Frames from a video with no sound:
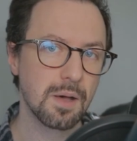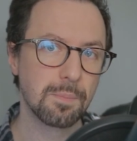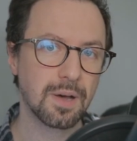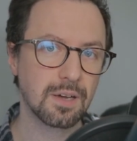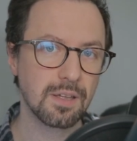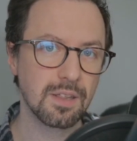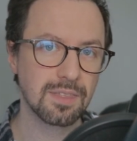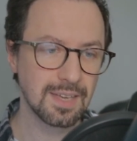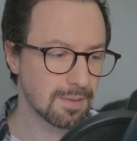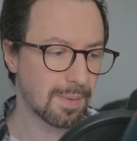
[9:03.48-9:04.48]
But
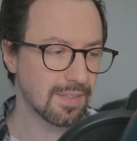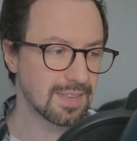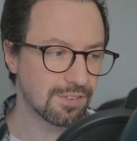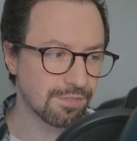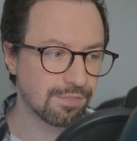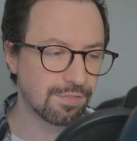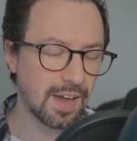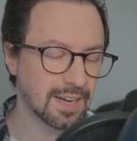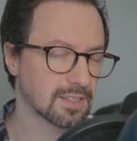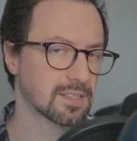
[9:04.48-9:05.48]
think about the
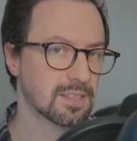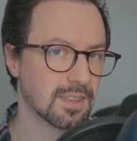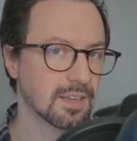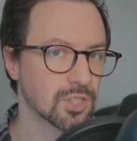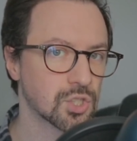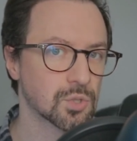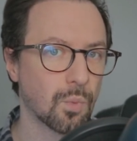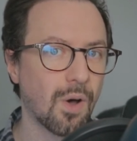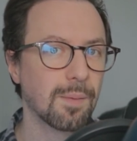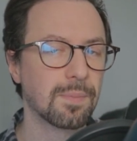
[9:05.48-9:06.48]
effects that
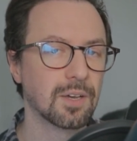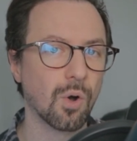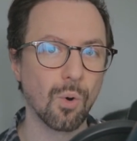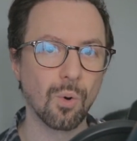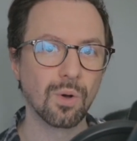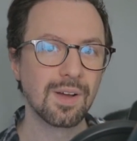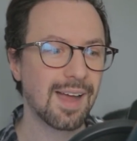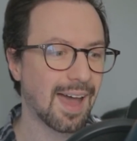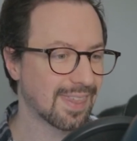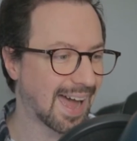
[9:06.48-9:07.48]
swiping or
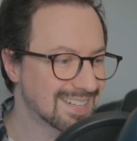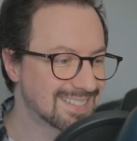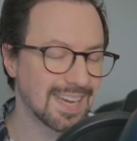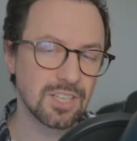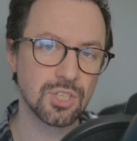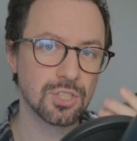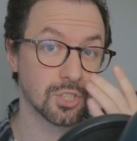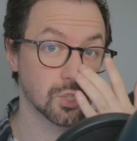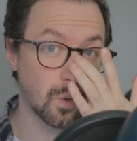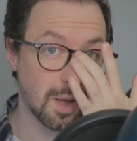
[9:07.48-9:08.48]
that addiction
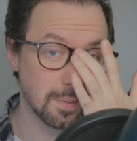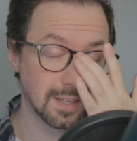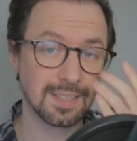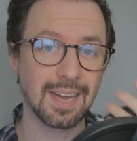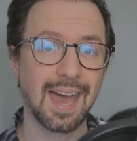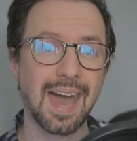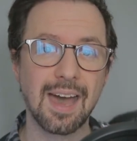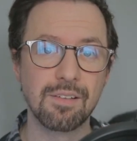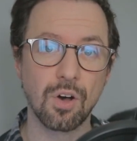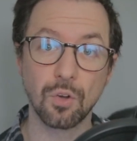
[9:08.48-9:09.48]
to swiping can
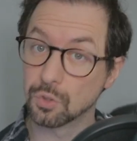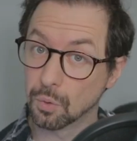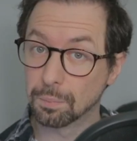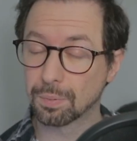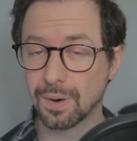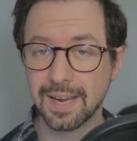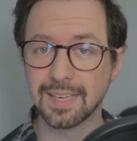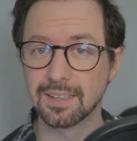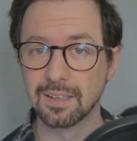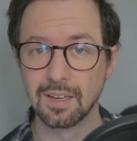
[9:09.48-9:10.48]
have on your
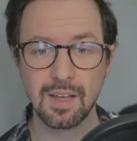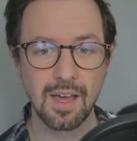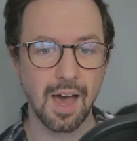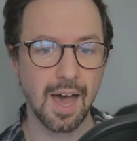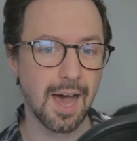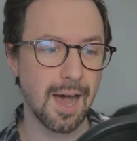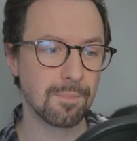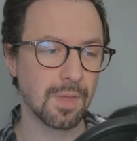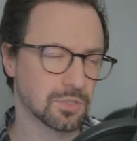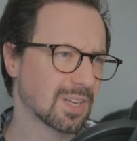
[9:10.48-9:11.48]
brain.
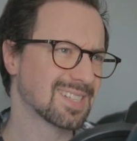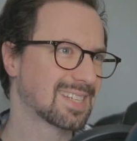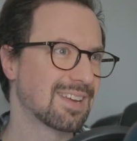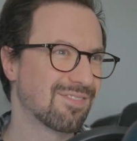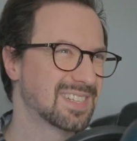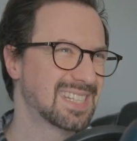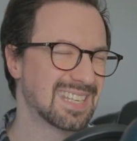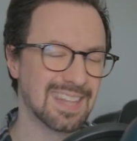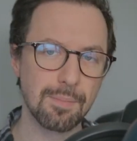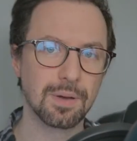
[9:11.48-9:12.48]
Um, I was going to say
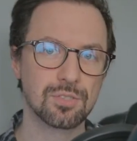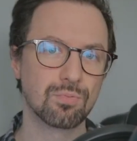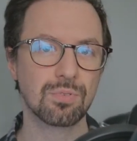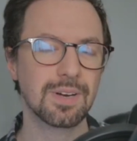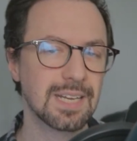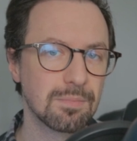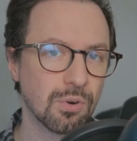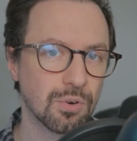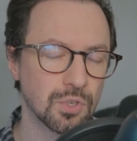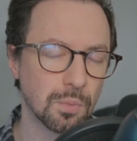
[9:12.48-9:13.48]
physique there, but it's really
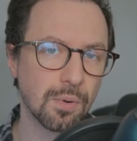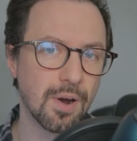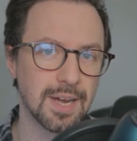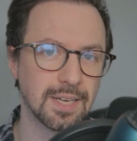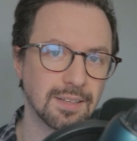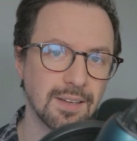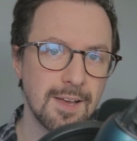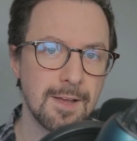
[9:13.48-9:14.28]
more on your brain